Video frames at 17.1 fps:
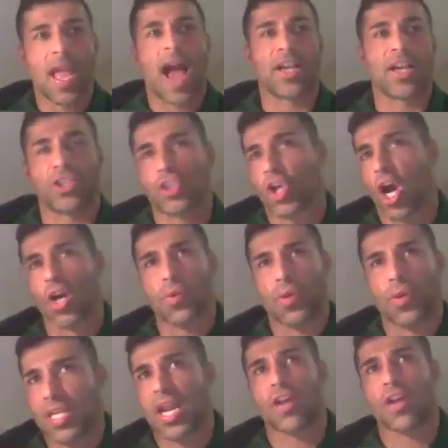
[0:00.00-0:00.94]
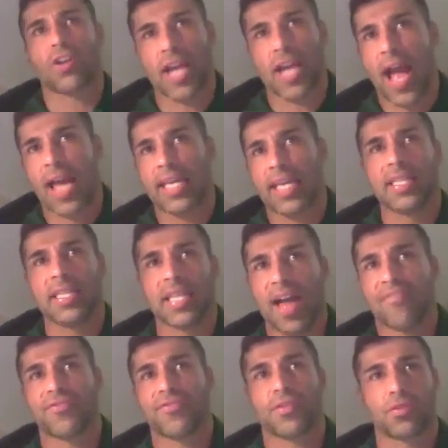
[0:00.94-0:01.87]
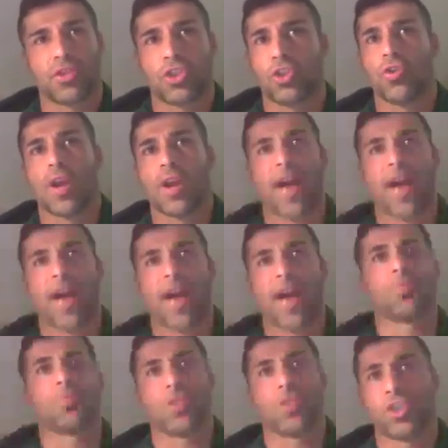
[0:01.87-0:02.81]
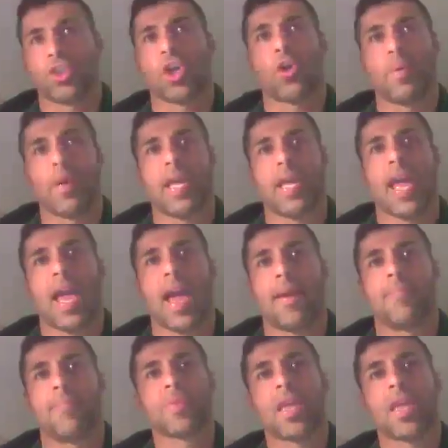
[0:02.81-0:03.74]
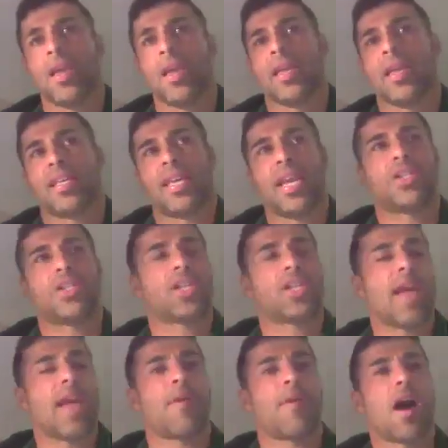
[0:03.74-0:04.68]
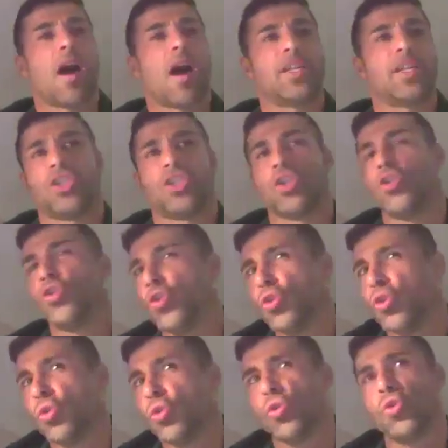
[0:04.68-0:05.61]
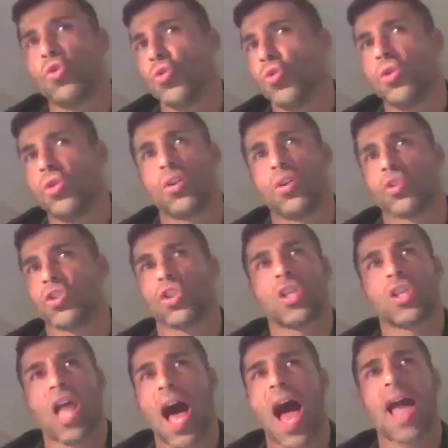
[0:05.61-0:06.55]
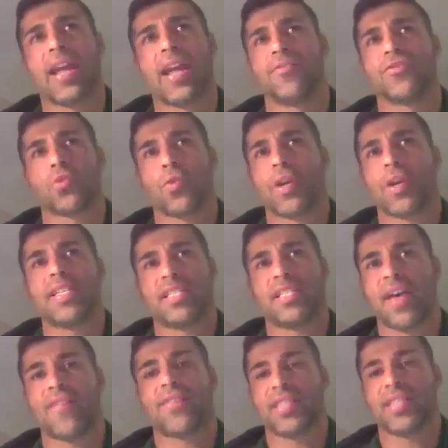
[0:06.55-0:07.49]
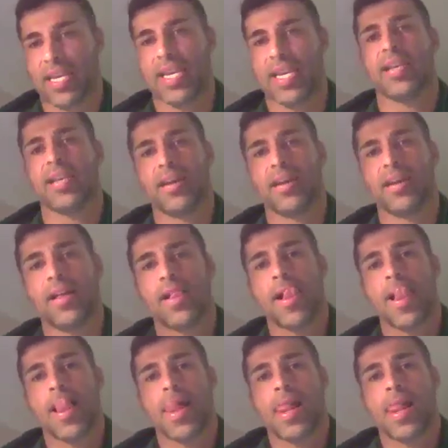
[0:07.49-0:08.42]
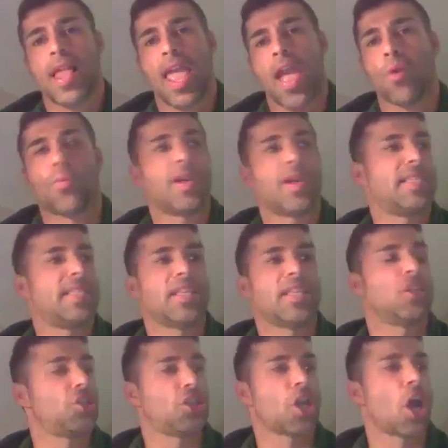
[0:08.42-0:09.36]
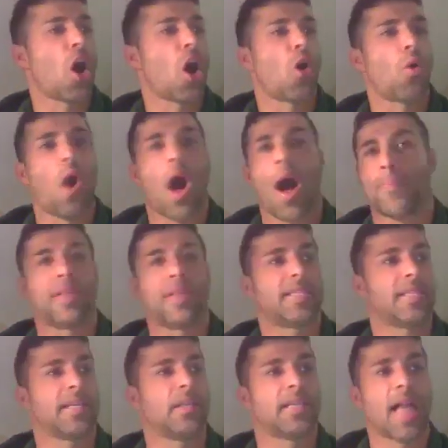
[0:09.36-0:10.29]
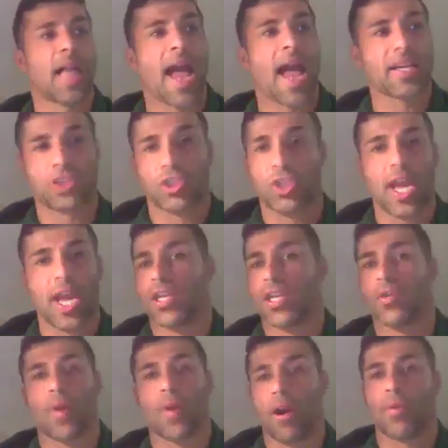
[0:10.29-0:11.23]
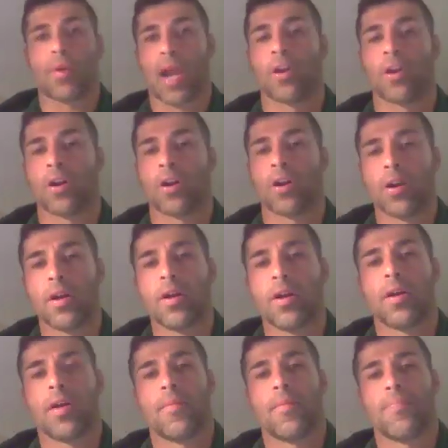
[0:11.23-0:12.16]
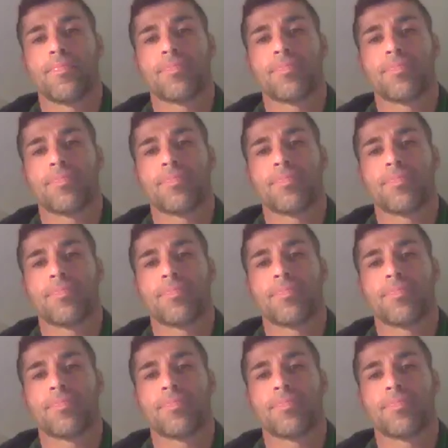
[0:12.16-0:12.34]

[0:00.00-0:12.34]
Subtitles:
I started with another guy. He left soon after the show began. Kitch came on in June or July of 2017, and we did the show up until last January when I left for